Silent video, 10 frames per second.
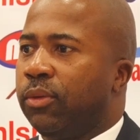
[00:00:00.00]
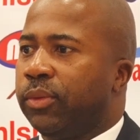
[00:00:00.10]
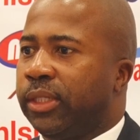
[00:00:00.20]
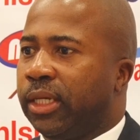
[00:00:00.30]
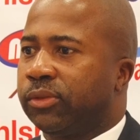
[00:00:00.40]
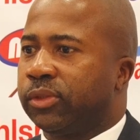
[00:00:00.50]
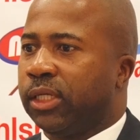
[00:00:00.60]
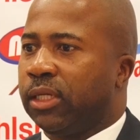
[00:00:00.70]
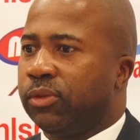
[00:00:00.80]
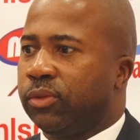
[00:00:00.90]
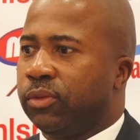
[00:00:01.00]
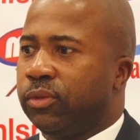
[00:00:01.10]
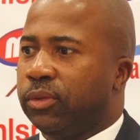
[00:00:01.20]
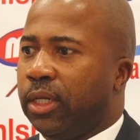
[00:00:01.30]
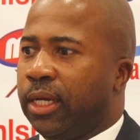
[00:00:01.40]
We're here to tell you
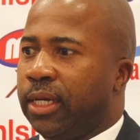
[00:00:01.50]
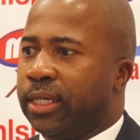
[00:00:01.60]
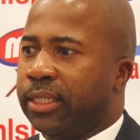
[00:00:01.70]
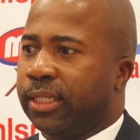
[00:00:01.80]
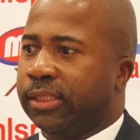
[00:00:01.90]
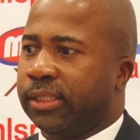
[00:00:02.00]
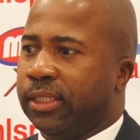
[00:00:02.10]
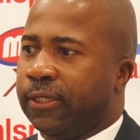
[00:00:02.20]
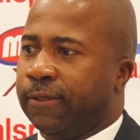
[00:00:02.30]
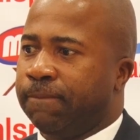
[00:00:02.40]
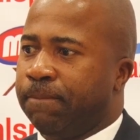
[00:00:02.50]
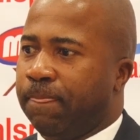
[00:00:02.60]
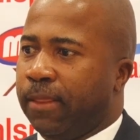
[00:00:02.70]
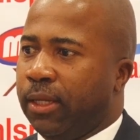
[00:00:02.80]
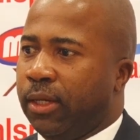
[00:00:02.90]
that
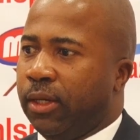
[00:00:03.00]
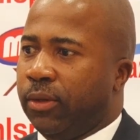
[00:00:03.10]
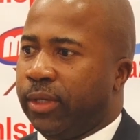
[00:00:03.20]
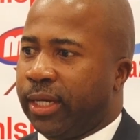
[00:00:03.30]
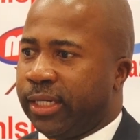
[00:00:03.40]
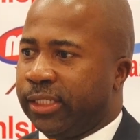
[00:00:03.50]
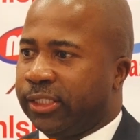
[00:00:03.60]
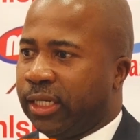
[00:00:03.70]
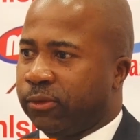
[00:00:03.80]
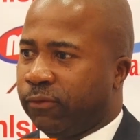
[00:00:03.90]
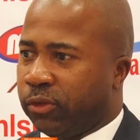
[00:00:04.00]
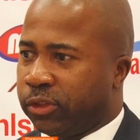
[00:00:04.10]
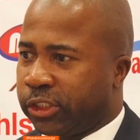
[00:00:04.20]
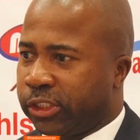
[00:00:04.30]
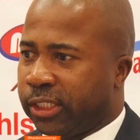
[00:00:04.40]
we are ready in terms of
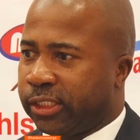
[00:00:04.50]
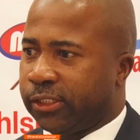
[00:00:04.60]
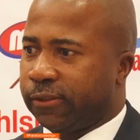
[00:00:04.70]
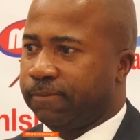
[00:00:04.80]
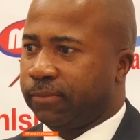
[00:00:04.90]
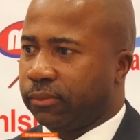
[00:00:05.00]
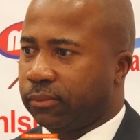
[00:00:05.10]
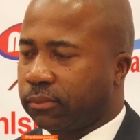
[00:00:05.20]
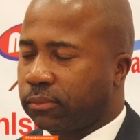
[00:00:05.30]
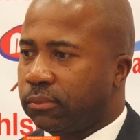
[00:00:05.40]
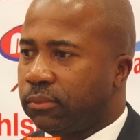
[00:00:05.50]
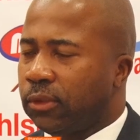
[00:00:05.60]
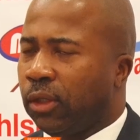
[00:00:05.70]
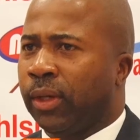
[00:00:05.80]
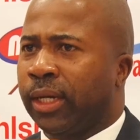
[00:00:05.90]
logistics.
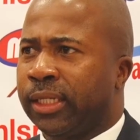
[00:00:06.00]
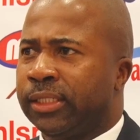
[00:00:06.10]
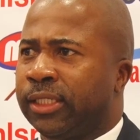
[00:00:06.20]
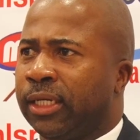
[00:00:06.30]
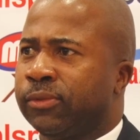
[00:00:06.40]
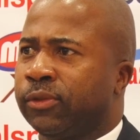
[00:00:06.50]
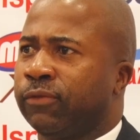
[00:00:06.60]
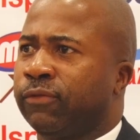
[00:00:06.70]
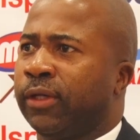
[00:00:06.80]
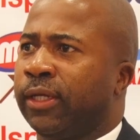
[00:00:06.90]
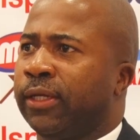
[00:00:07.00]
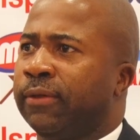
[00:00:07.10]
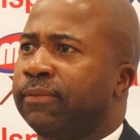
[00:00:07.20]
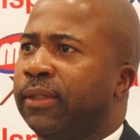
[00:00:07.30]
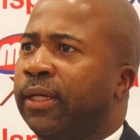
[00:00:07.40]
We are ready in terms of the